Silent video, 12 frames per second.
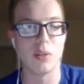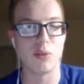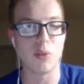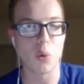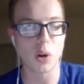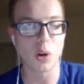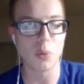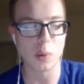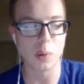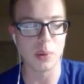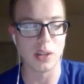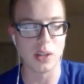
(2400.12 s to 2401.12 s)
4
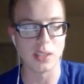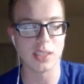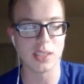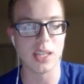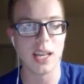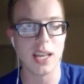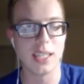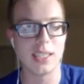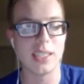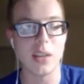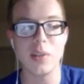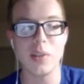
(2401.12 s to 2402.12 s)
more punts,
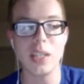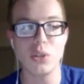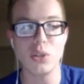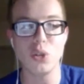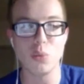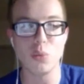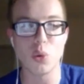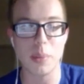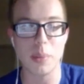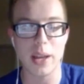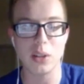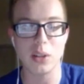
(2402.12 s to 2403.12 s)
72 more
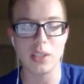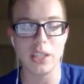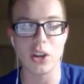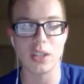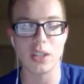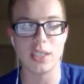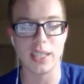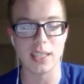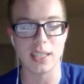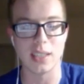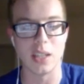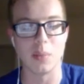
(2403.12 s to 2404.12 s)
penalty yards
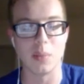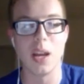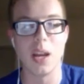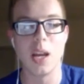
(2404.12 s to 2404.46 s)
against them.